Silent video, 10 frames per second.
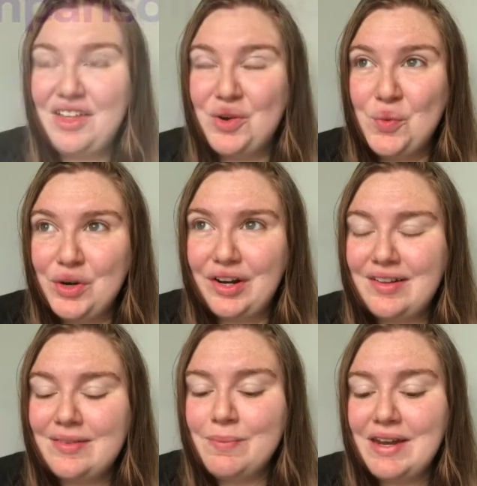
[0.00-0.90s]
that all
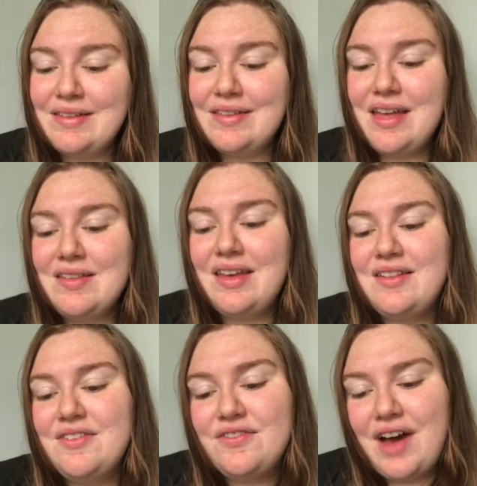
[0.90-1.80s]
works, but it says
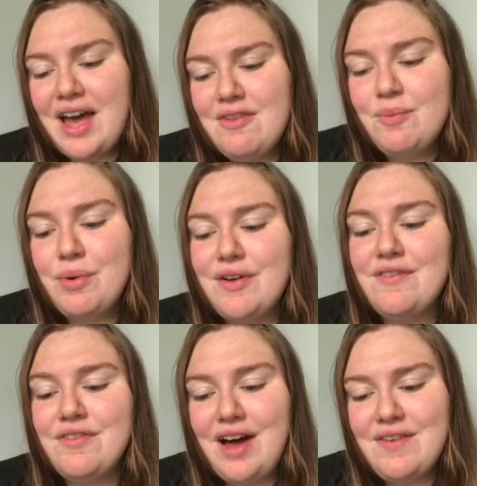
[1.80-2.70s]
it's
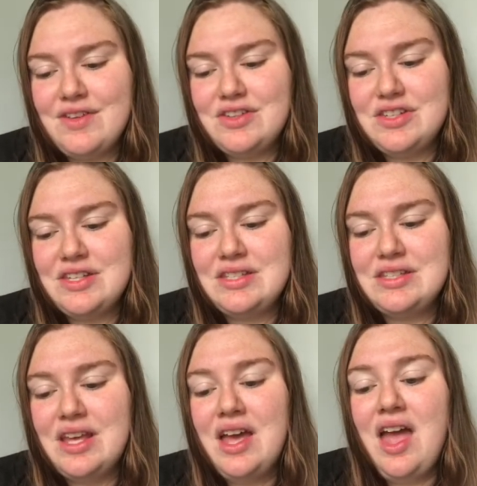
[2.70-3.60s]
5.5 inches
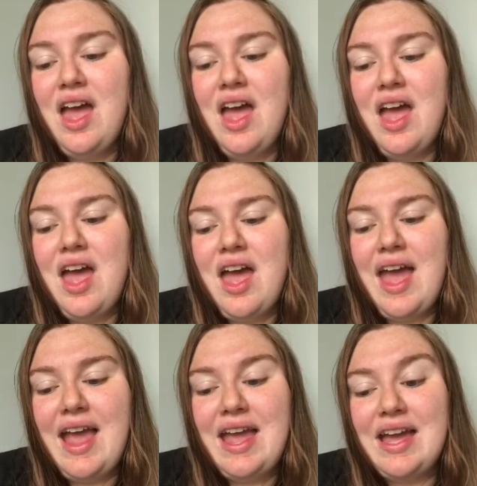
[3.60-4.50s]

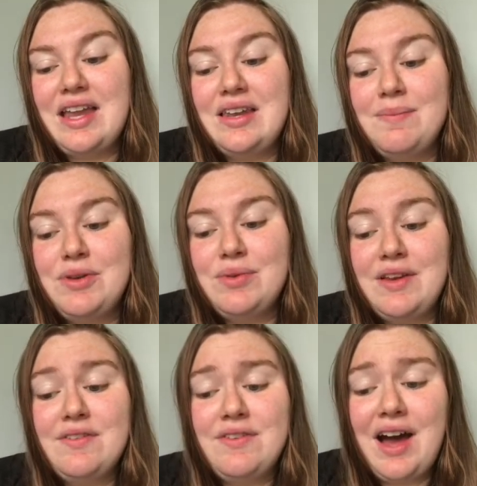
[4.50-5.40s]
and
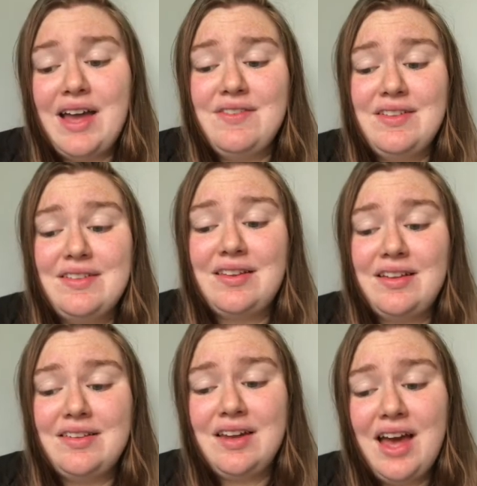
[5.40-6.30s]
between 5 and 6.5